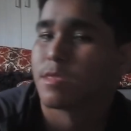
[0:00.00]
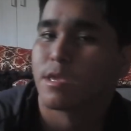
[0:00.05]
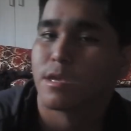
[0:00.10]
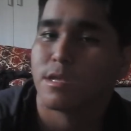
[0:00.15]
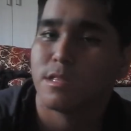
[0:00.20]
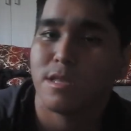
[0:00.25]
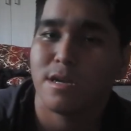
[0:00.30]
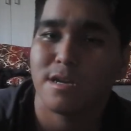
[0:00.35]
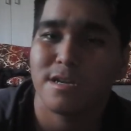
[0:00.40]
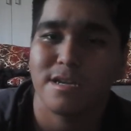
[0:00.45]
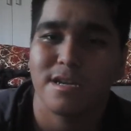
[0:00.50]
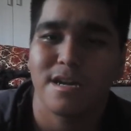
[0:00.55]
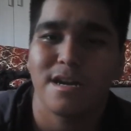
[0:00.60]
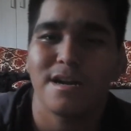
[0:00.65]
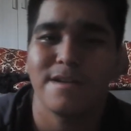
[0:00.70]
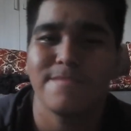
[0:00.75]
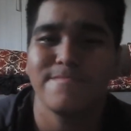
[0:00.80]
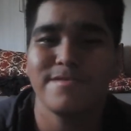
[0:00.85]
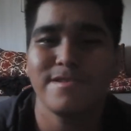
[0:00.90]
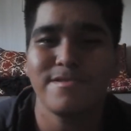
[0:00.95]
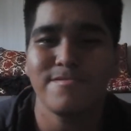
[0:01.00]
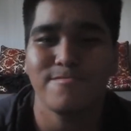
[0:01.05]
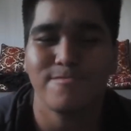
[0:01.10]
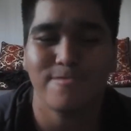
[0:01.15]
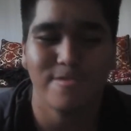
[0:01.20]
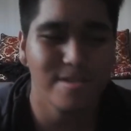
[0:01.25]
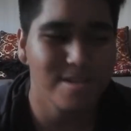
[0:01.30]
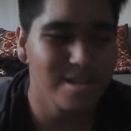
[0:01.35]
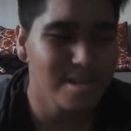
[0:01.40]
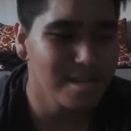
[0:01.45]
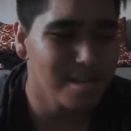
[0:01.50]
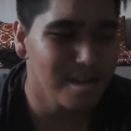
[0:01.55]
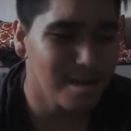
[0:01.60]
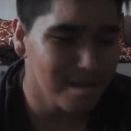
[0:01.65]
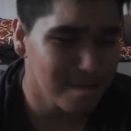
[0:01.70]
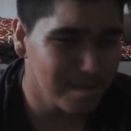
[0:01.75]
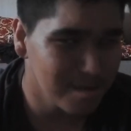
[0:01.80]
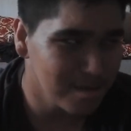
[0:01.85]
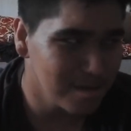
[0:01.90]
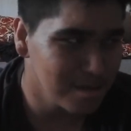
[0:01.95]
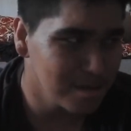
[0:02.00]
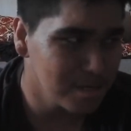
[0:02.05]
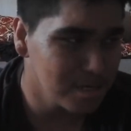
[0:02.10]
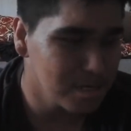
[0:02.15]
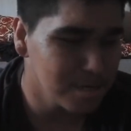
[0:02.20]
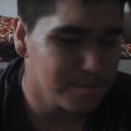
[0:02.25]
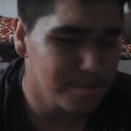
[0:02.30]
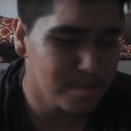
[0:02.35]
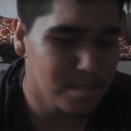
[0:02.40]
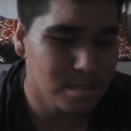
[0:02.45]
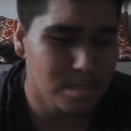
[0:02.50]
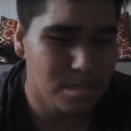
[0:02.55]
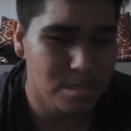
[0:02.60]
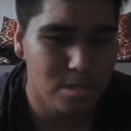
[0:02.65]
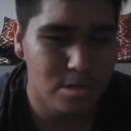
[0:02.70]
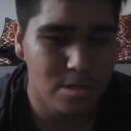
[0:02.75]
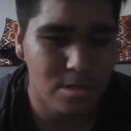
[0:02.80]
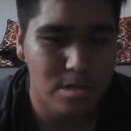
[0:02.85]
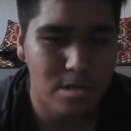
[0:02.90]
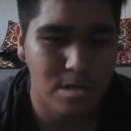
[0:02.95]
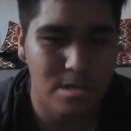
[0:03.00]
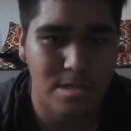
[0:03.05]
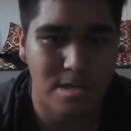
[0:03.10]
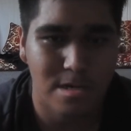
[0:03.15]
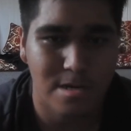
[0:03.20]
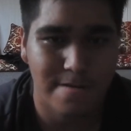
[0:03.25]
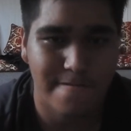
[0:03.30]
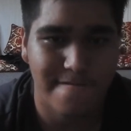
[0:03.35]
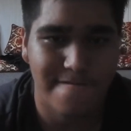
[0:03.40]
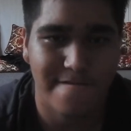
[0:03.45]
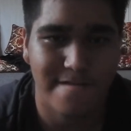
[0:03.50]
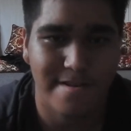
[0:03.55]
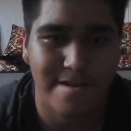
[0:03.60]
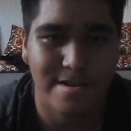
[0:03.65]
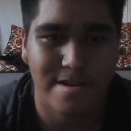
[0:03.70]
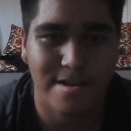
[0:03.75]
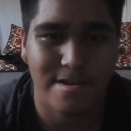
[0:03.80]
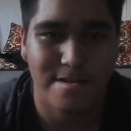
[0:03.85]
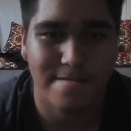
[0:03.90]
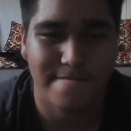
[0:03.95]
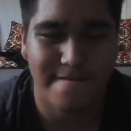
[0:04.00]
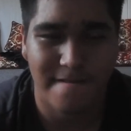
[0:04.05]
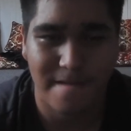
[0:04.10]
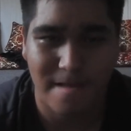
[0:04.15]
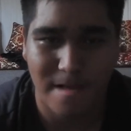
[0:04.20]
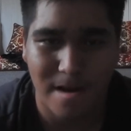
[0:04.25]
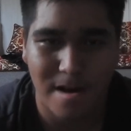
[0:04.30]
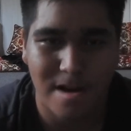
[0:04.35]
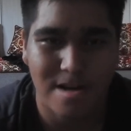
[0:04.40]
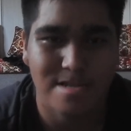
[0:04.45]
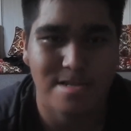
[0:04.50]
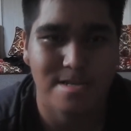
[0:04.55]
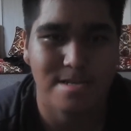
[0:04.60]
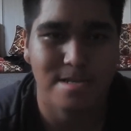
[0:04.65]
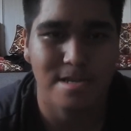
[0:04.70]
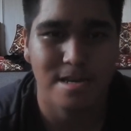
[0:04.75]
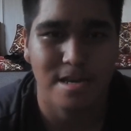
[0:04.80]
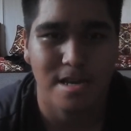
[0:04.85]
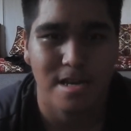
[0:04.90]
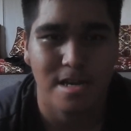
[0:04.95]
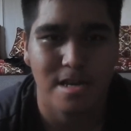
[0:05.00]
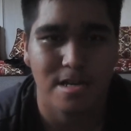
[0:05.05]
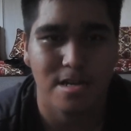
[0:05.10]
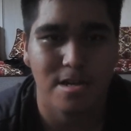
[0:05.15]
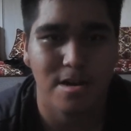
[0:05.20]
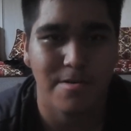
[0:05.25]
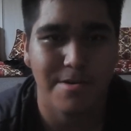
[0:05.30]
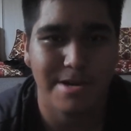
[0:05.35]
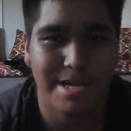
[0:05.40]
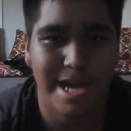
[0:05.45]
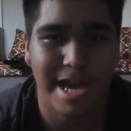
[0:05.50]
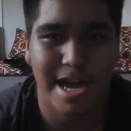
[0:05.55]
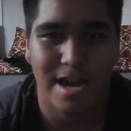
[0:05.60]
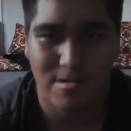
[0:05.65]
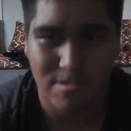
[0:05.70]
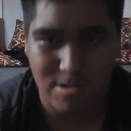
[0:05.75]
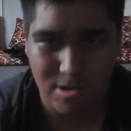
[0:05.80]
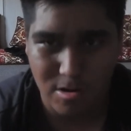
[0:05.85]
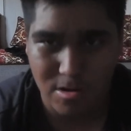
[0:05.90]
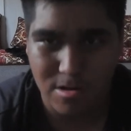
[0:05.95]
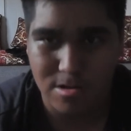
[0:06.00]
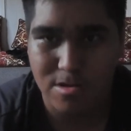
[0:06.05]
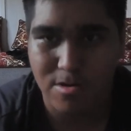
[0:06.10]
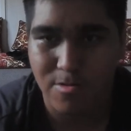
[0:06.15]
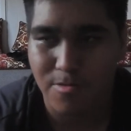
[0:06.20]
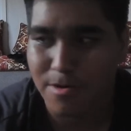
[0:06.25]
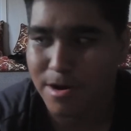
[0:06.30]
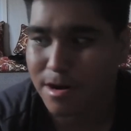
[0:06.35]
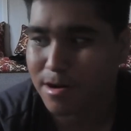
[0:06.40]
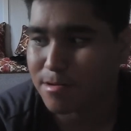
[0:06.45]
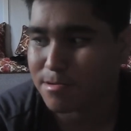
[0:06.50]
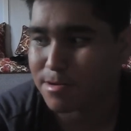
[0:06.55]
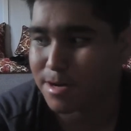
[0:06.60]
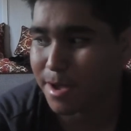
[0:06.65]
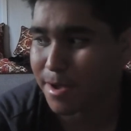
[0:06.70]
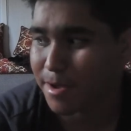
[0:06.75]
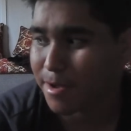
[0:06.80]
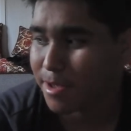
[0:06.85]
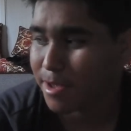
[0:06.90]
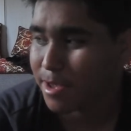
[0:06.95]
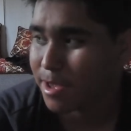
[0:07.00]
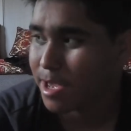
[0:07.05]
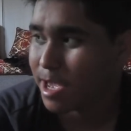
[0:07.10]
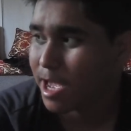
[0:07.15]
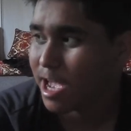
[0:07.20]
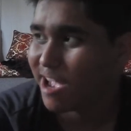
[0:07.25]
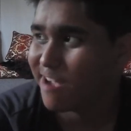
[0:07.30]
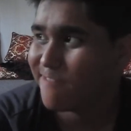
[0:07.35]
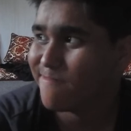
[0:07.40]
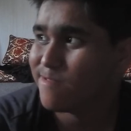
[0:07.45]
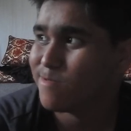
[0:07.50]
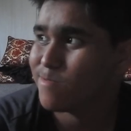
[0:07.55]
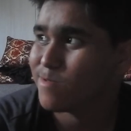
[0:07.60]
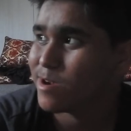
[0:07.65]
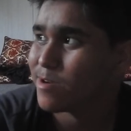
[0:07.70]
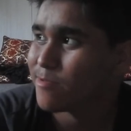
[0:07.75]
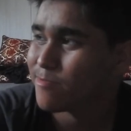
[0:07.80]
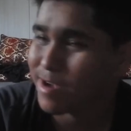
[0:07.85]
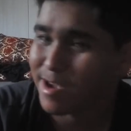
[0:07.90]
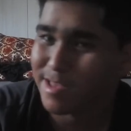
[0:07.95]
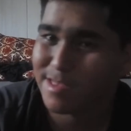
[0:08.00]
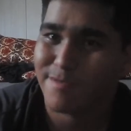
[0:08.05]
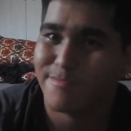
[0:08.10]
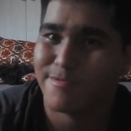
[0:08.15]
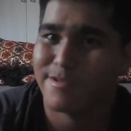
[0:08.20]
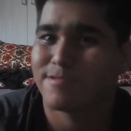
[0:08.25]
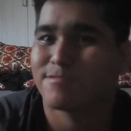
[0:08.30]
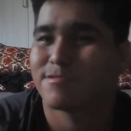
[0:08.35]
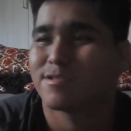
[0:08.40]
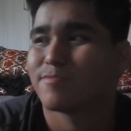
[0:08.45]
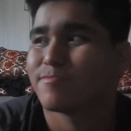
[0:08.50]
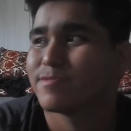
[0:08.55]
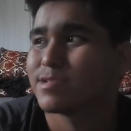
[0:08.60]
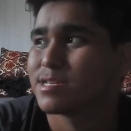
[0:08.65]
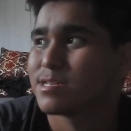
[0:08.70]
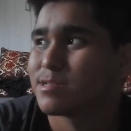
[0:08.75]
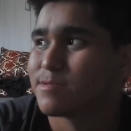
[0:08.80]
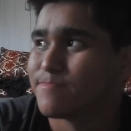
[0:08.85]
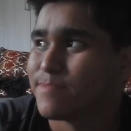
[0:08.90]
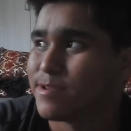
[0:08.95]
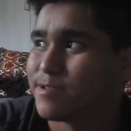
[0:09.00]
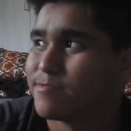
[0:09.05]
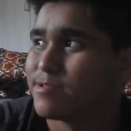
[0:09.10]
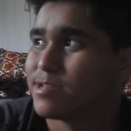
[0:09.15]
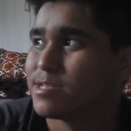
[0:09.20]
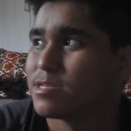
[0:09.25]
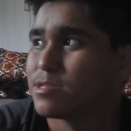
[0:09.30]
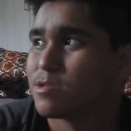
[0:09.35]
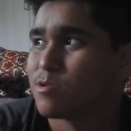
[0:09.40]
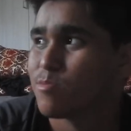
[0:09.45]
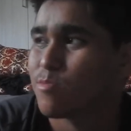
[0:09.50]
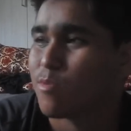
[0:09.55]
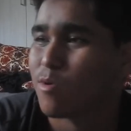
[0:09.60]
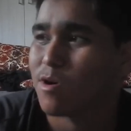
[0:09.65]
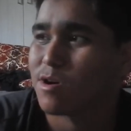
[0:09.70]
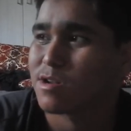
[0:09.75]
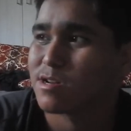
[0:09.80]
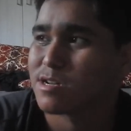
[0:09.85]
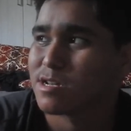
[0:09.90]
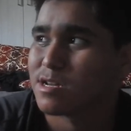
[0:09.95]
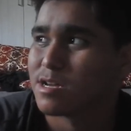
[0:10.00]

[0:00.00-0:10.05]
Like, I've been watching other YouTubers do a lot of videos, vlogs, going out on the world, everywhere around the world, to experience what